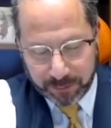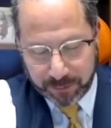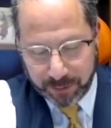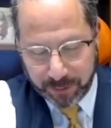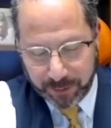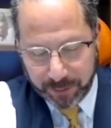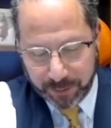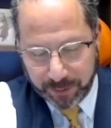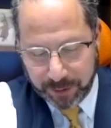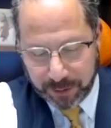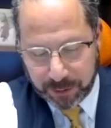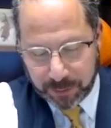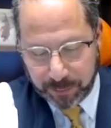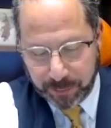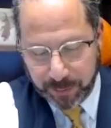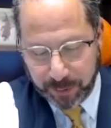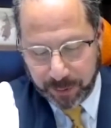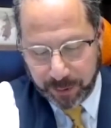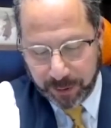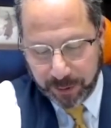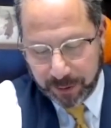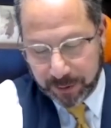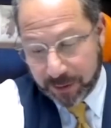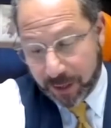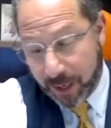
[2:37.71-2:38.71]
during this
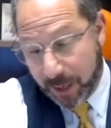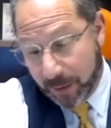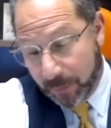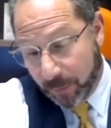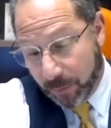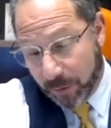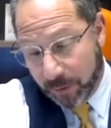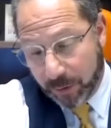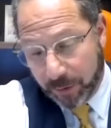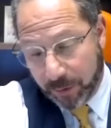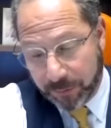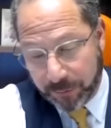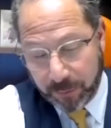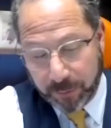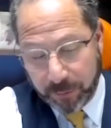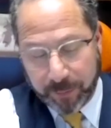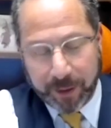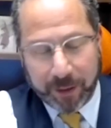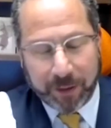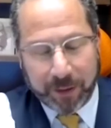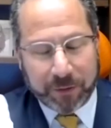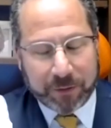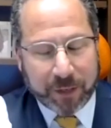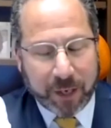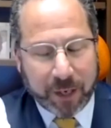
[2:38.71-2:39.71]
period of time, although through my
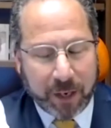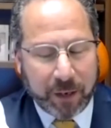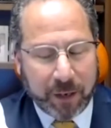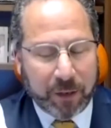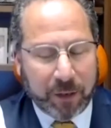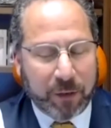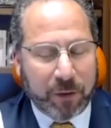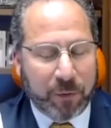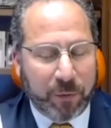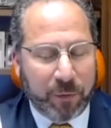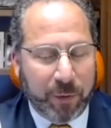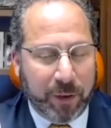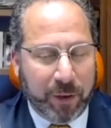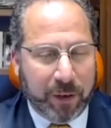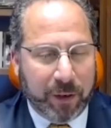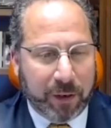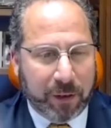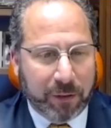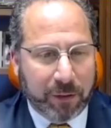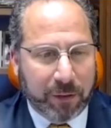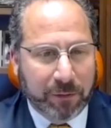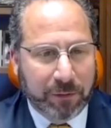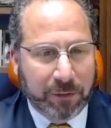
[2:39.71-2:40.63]
entire career,